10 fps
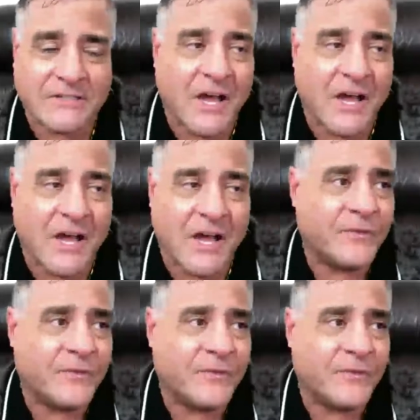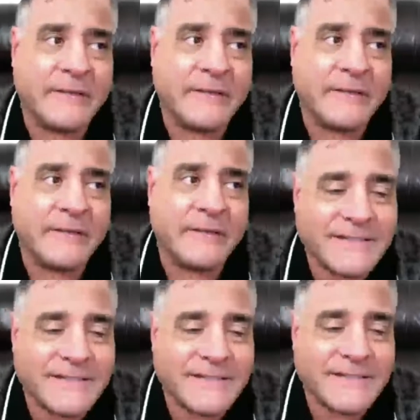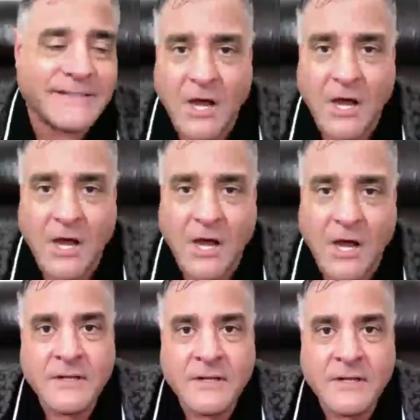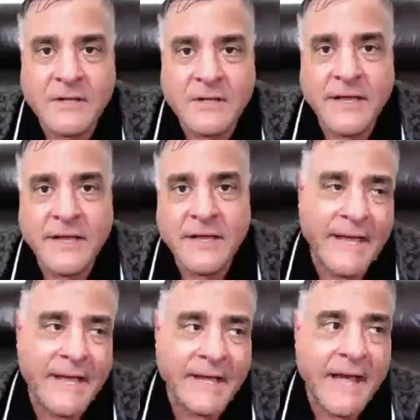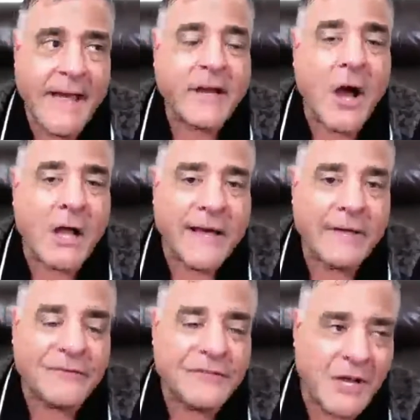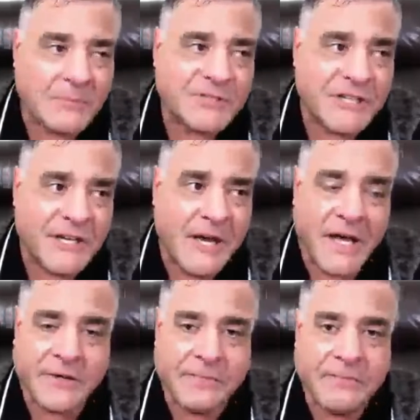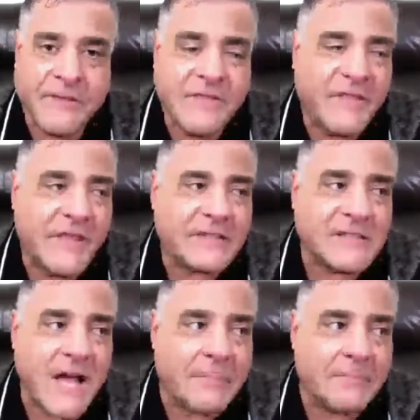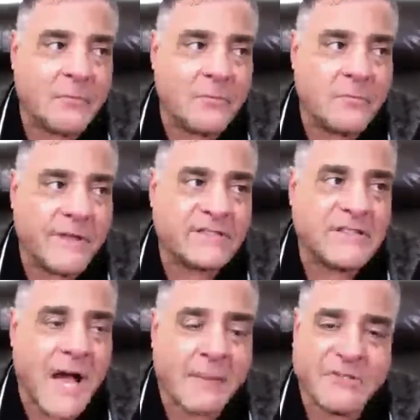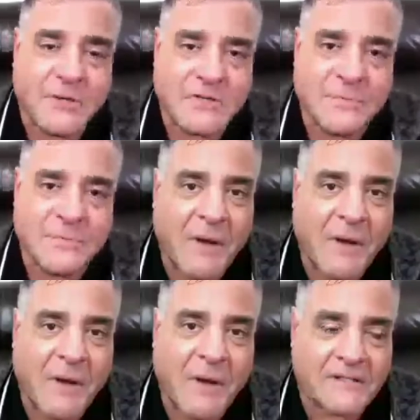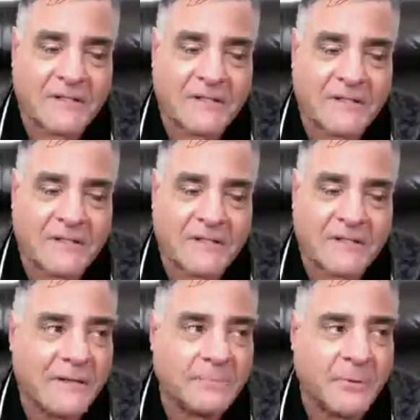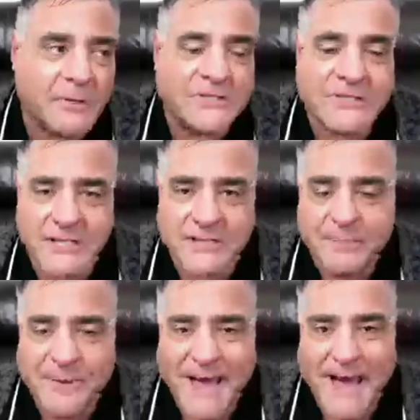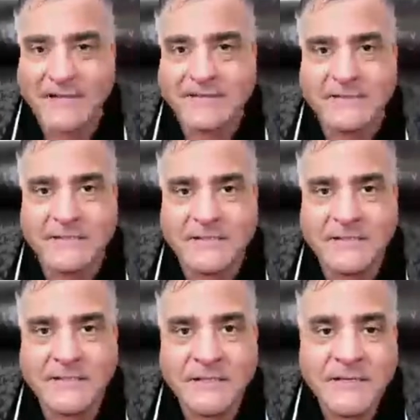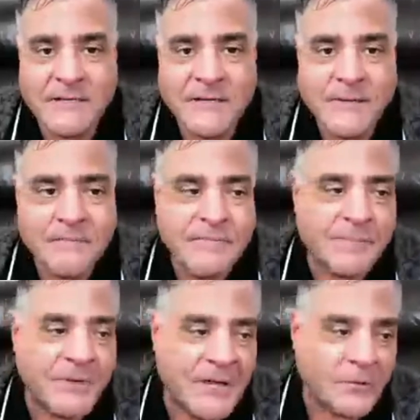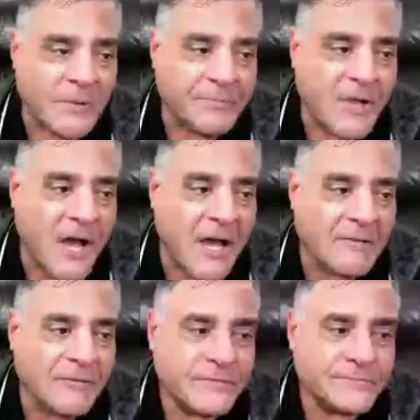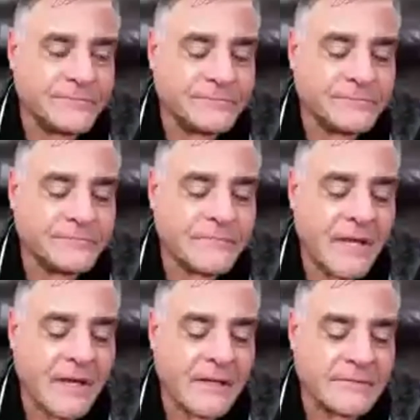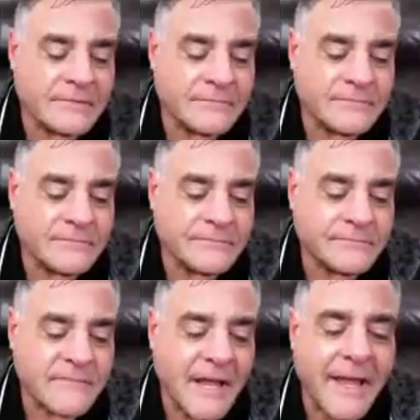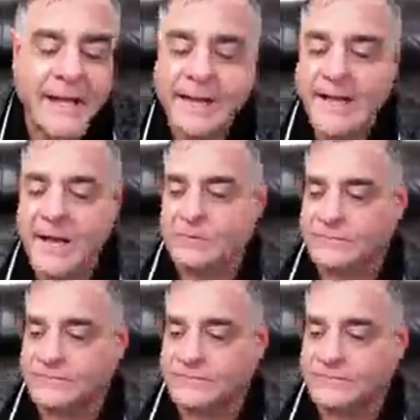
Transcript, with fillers: stuff, and uh, that's how it goes. And I call out the dumb shit on them, and then they stop. They stop certain. I've called out bullshit in the past. People getting ripped off. Yeah. Anyhow,